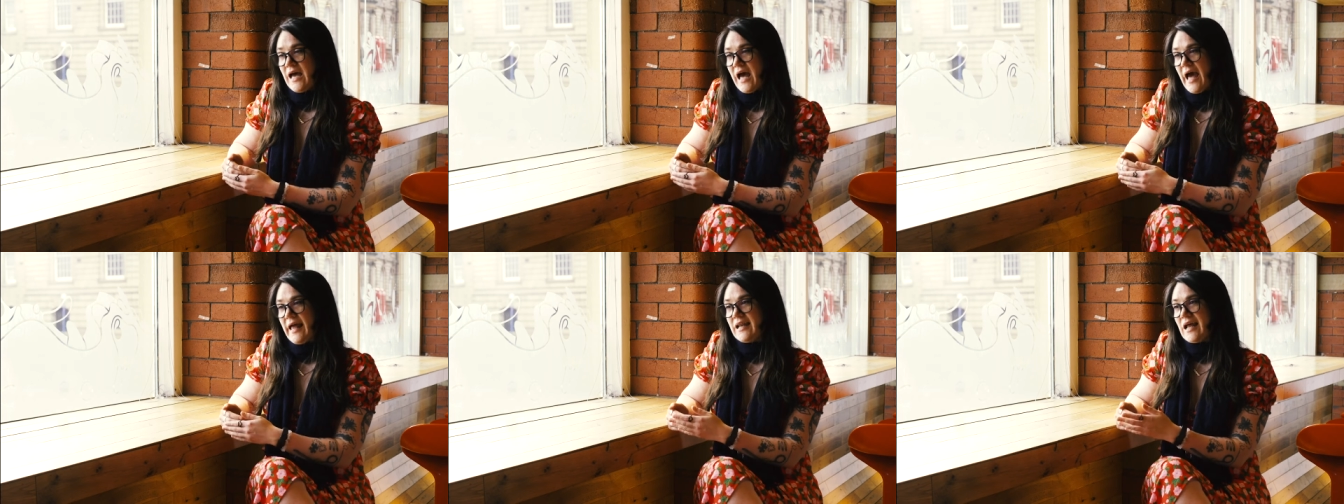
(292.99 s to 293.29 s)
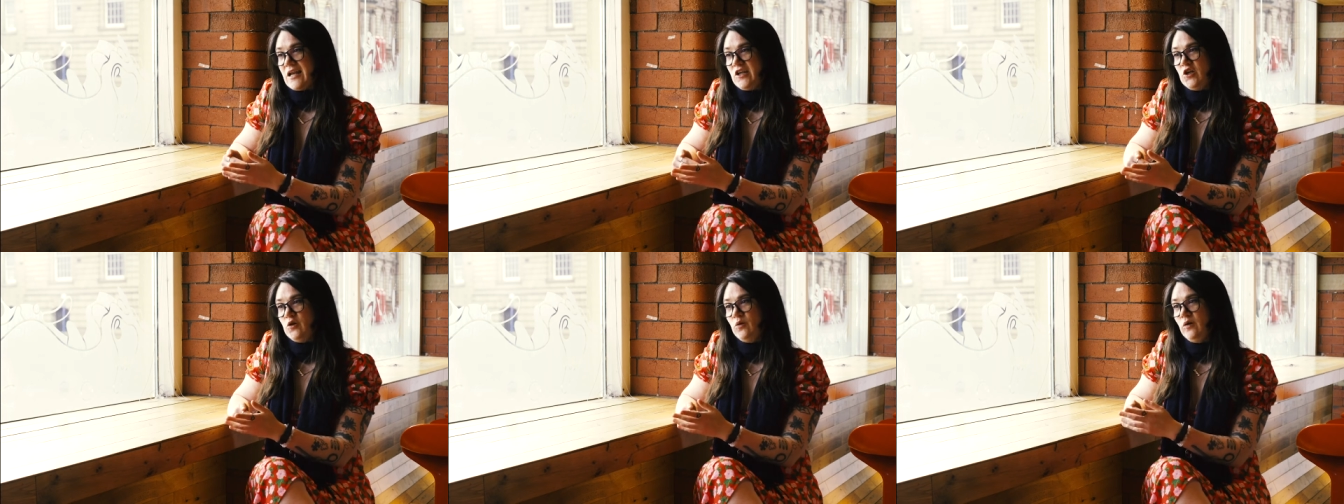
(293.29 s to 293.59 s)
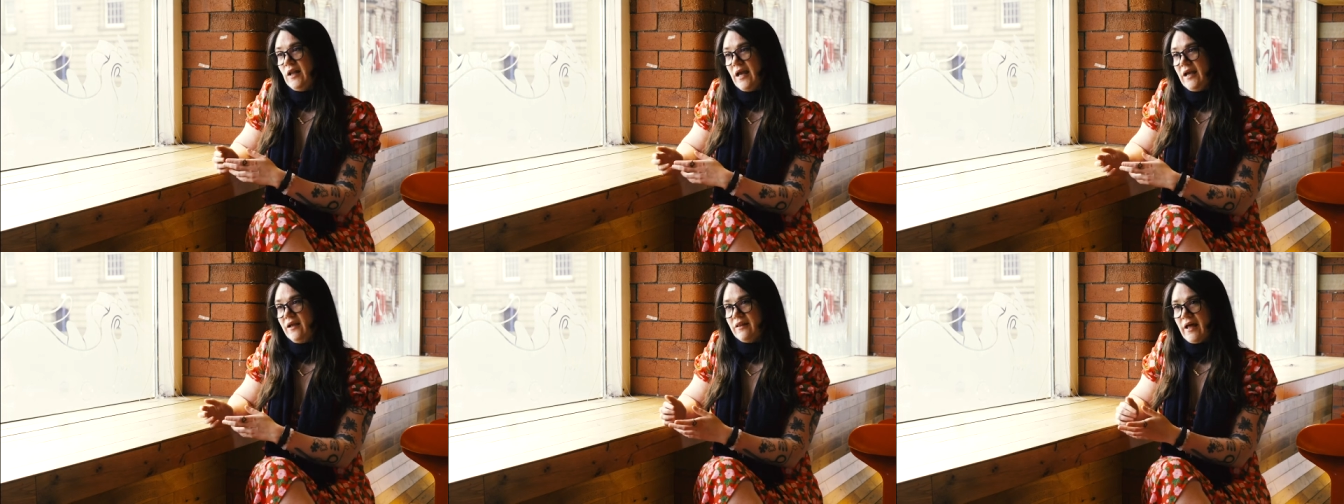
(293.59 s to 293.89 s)
and then you
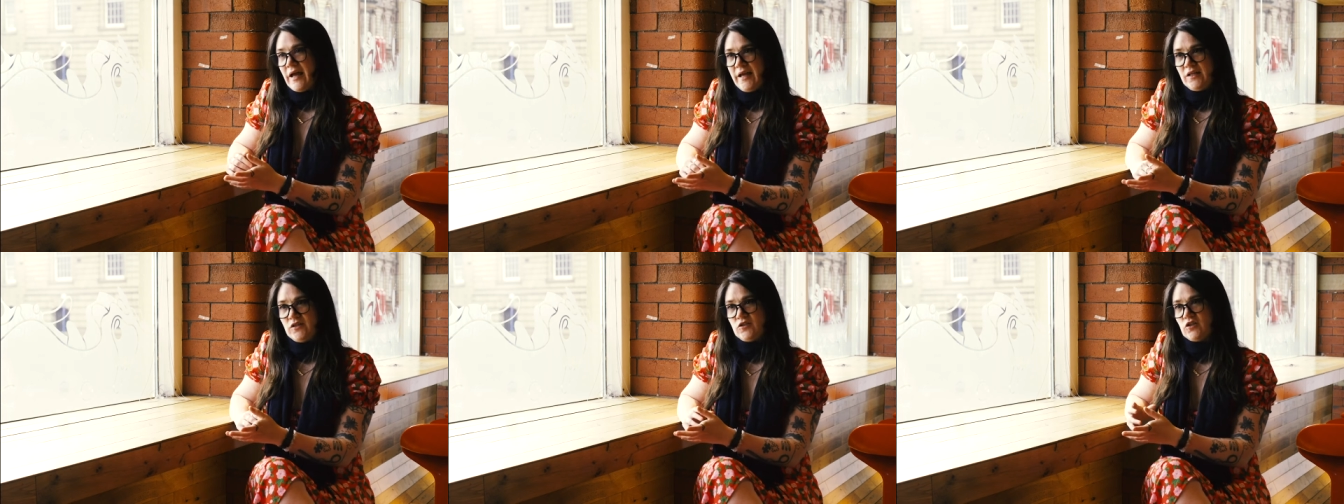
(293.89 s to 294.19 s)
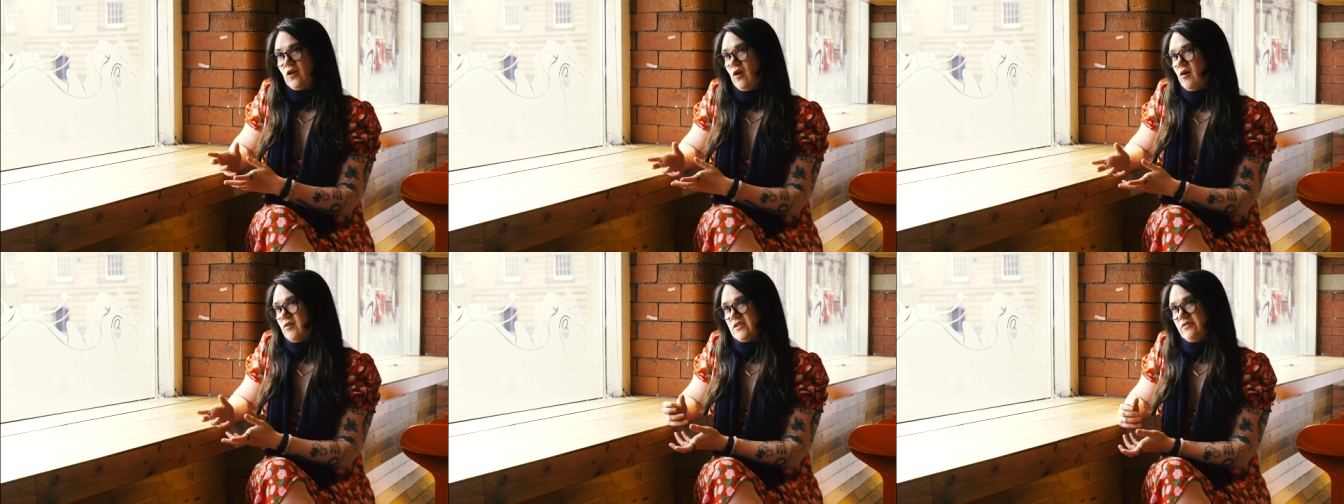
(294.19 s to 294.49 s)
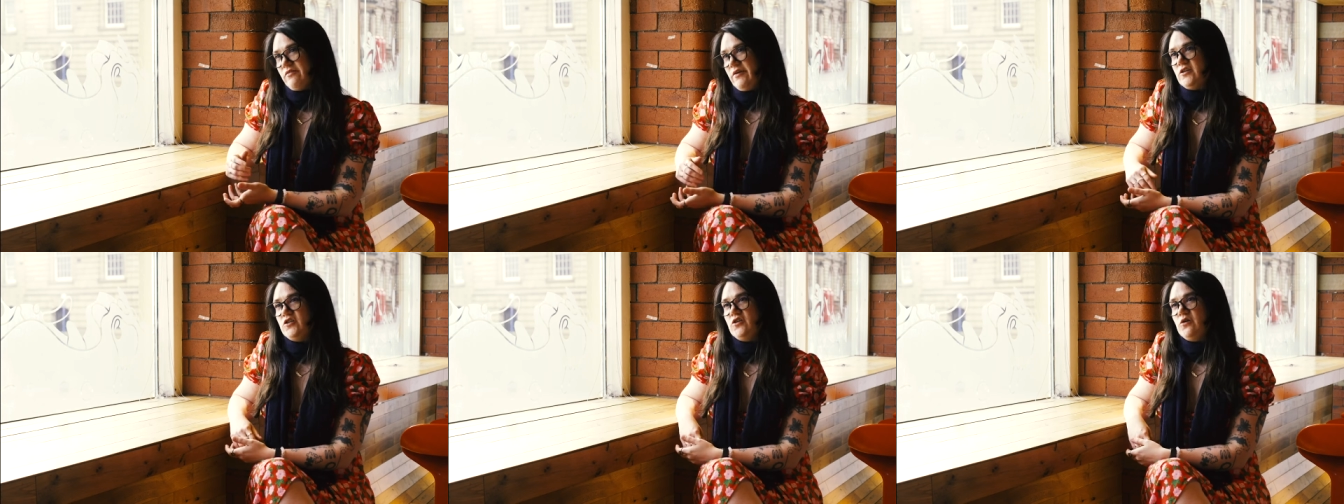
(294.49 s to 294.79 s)
link that into lots
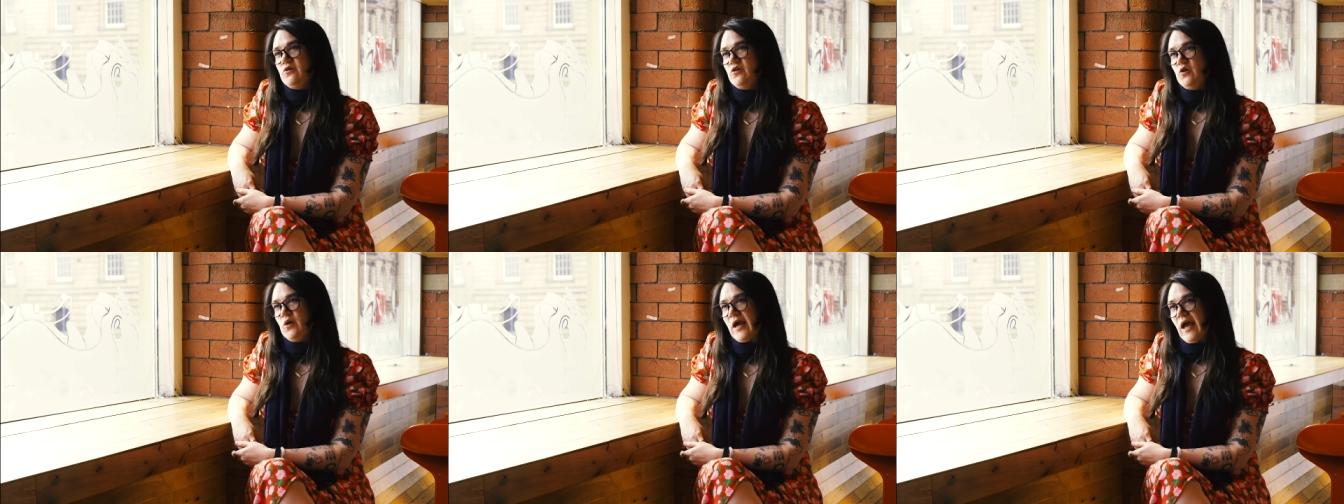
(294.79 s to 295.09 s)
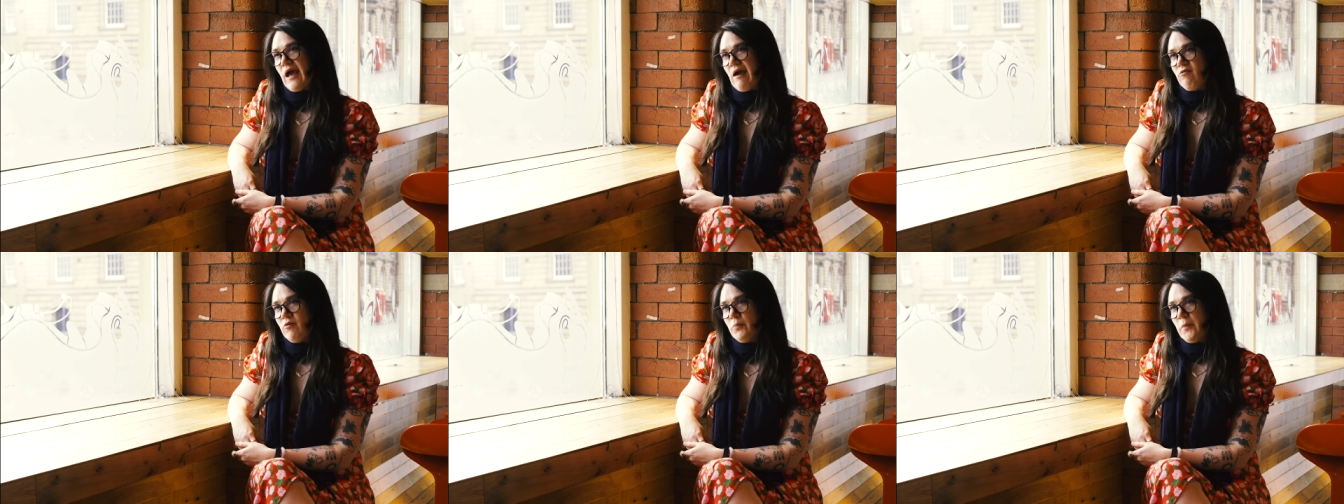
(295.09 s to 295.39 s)
of issues you care